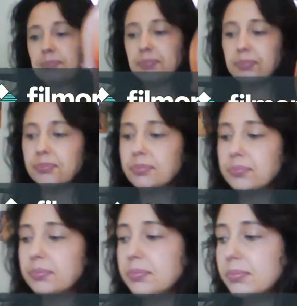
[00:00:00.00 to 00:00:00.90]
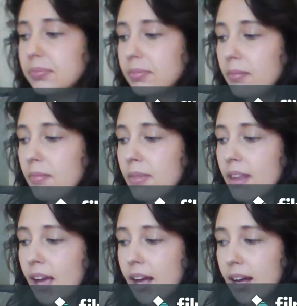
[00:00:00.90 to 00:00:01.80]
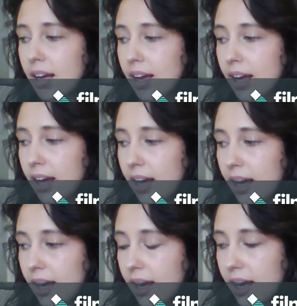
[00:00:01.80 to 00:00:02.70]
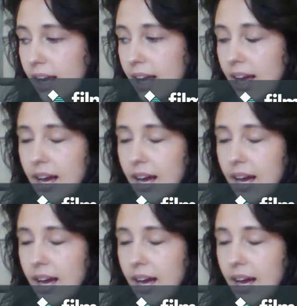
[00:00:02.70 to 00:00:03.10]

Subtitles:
(no one is talking)